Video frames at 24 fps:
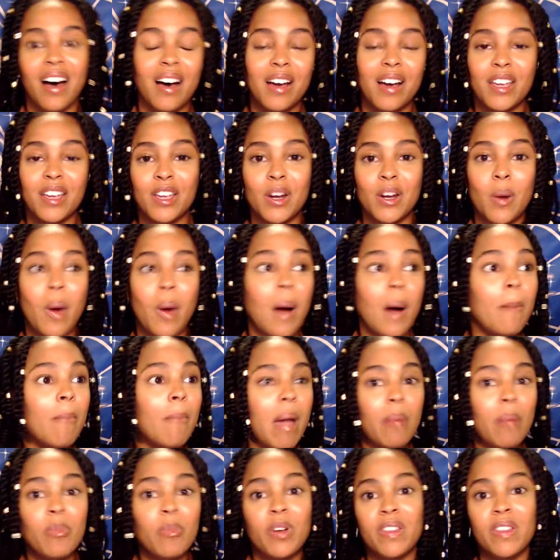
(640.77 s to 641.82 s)
you know, a
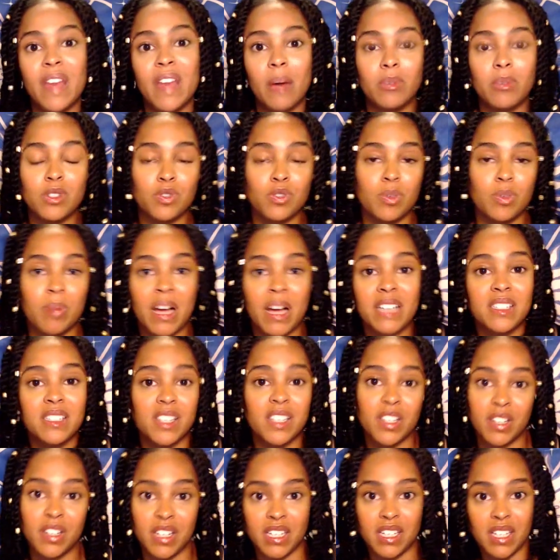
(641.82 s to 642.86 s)
memory that was repressed that
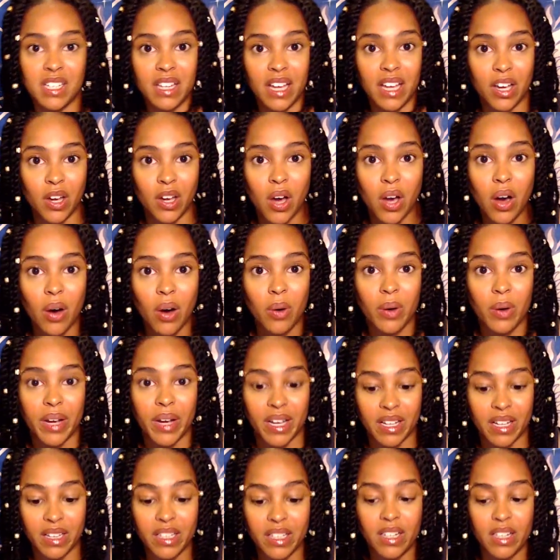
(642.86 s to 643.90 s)
you need to let go and
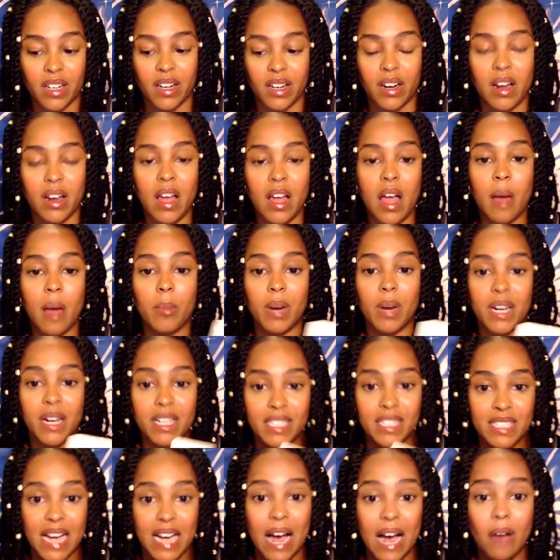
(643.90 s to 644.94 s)
clear. But a
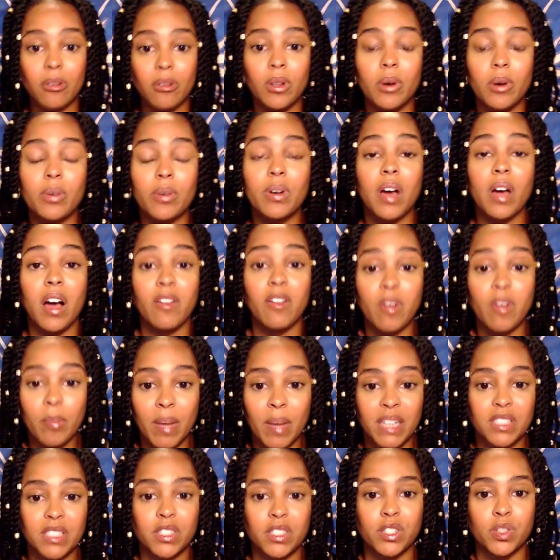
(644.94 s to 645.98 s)
download of a
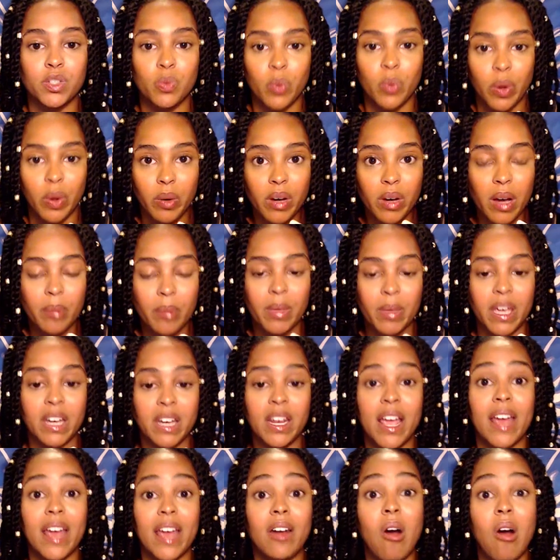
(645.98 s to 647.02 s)
message will come in,
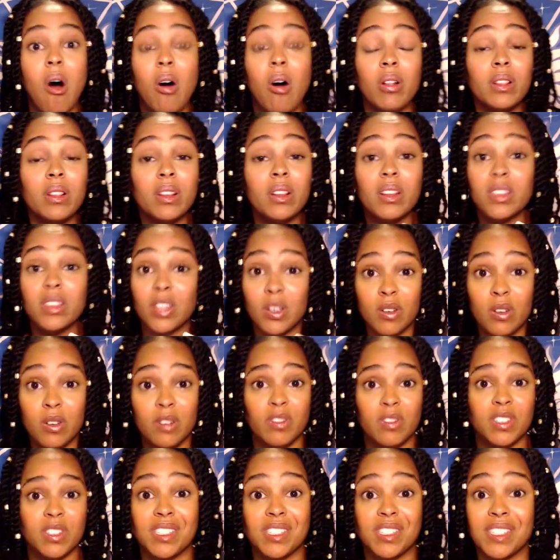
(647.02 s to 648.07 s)
and all the
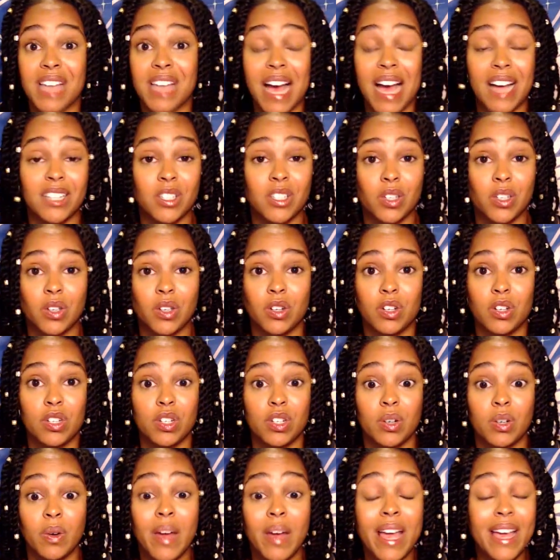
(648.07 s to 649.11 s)
universe is asking you to
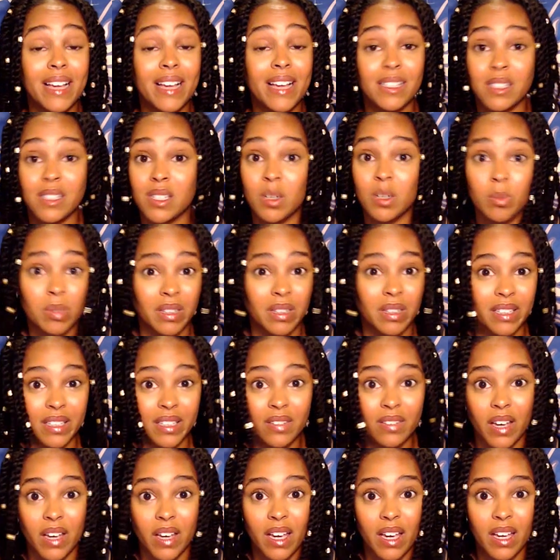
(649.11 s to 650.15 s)
do is to believe
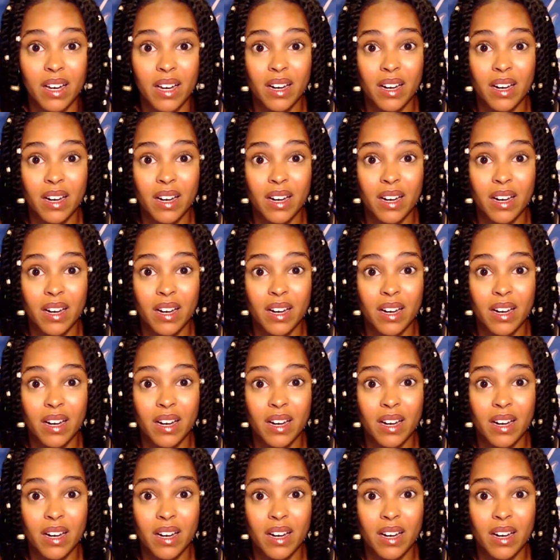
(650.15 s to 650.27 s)
it,